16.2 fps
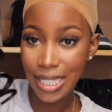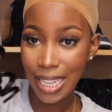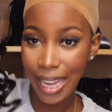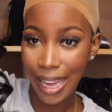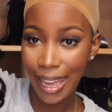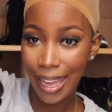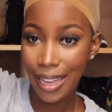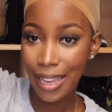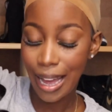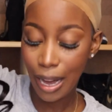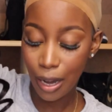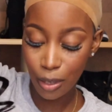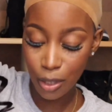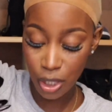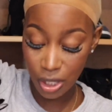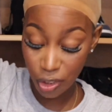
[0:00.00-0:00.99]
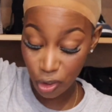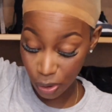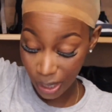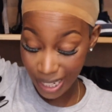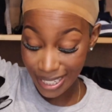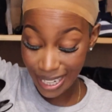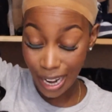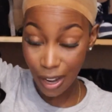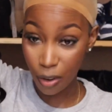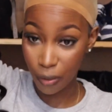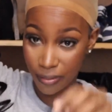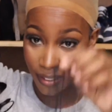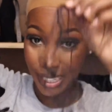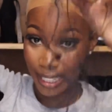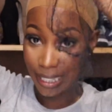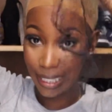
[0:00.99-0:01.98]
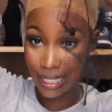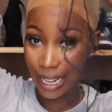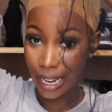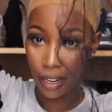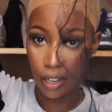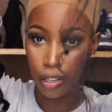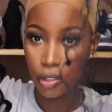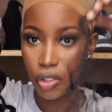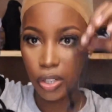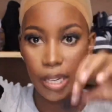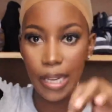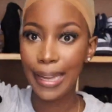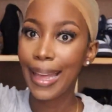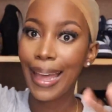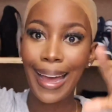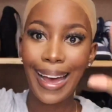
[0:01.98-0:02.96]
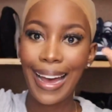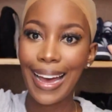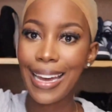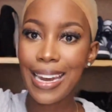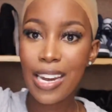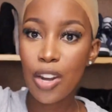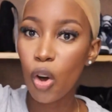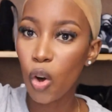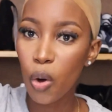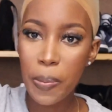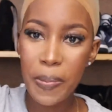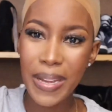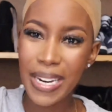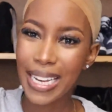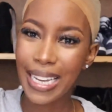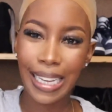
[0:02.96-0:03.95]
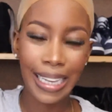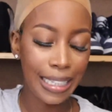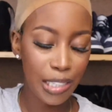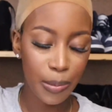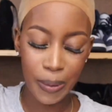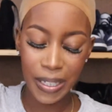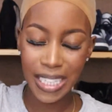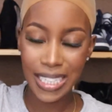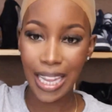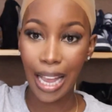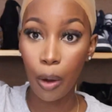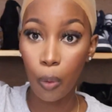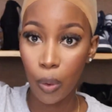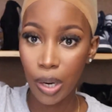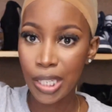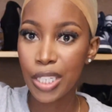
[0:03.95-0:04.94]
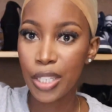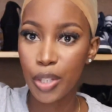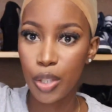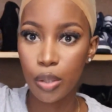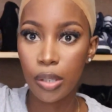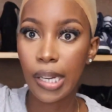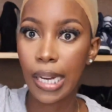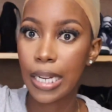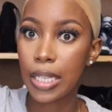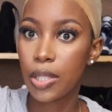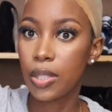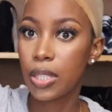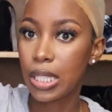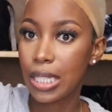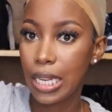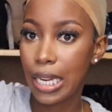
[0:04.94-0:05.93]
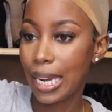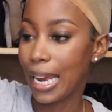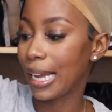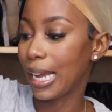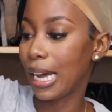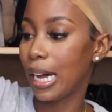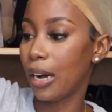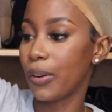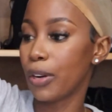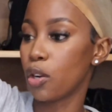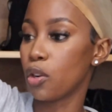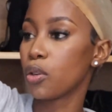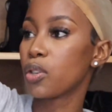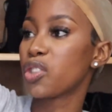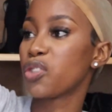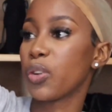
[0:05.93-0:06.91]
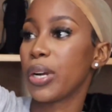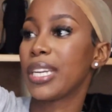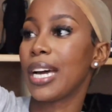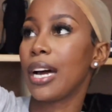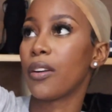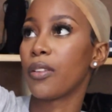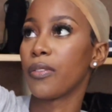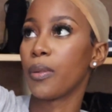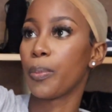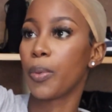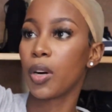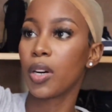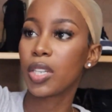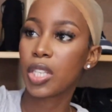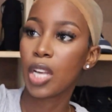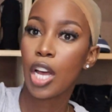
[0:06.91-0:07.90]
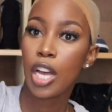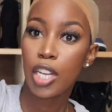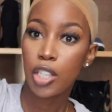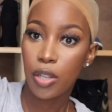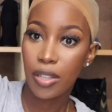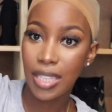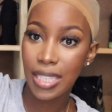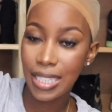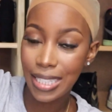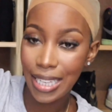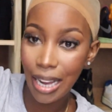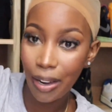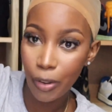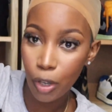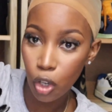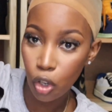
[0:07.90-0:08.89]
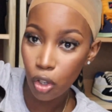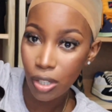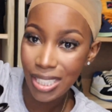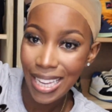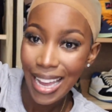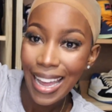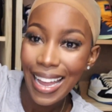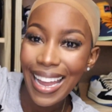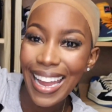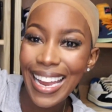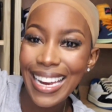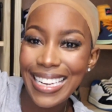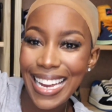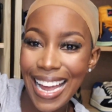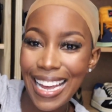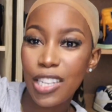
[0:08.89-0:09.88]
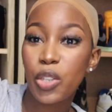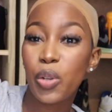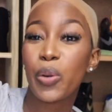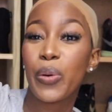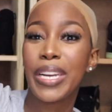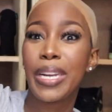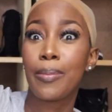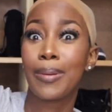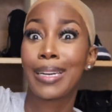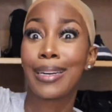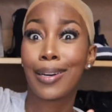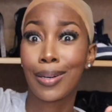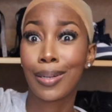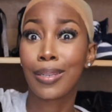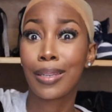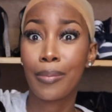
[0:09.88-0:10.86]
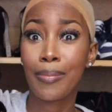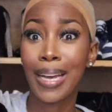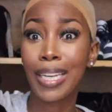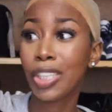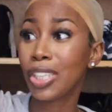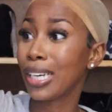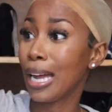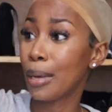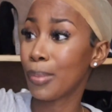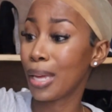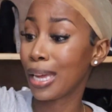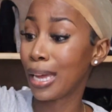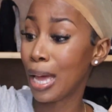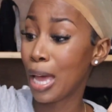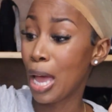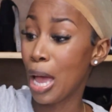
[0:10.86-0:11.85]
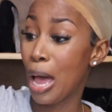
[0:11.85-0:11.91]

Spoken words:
is the hair out straight out of this. Like literally, I didn't open it because I wanted you guys to see like how it looks straight out of the box. So this is how it looks. It has already been curled. Imagine coming